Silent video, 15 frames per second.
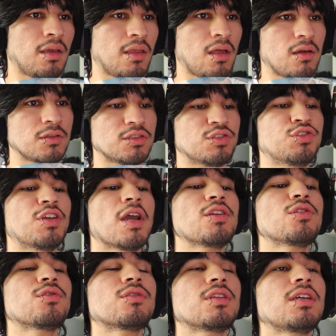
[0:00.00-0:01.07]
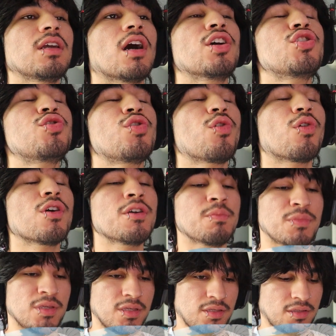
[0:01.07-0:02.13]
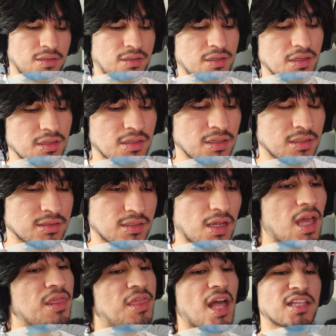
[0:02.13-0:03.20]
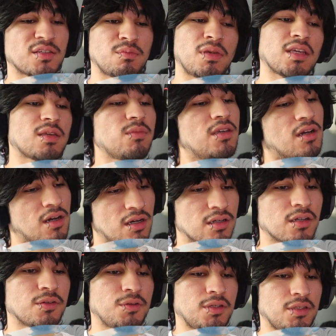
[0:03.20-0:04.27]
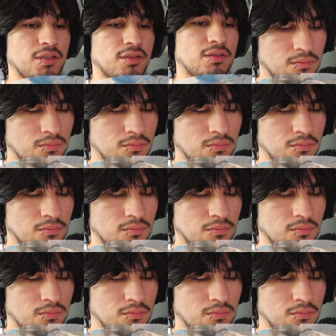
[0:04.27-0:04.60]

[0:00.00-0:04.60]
That'll genuinely annoy me, cause that's making me hungry.